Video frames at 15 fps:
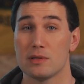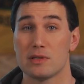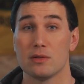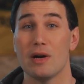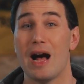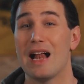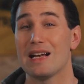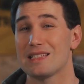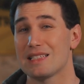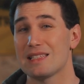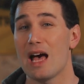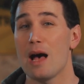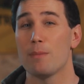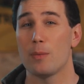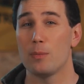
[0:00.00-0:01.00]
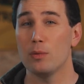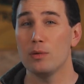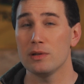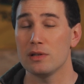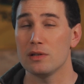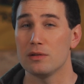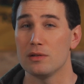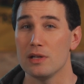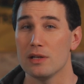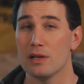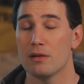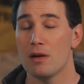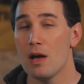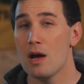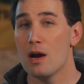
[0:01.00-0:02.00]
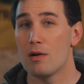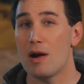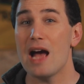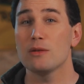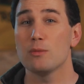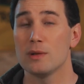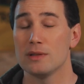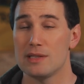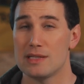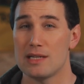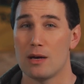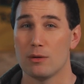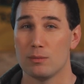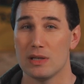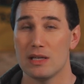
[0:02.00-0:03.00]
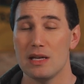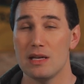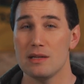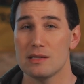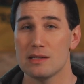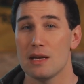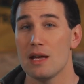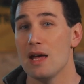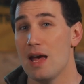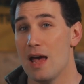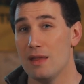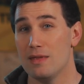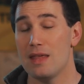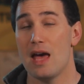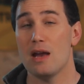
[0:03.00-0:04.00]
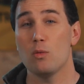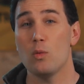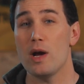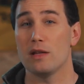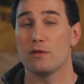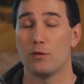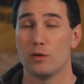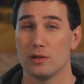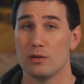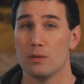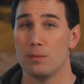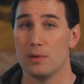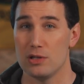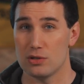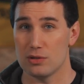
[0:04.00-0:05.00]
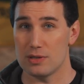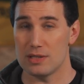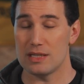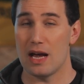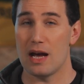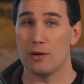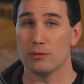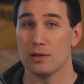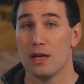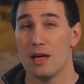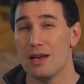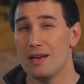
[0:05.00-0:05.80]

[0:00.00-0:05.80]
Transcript: so I'll stop pulling the trigger right when the sound begins and then wait for the completion sound.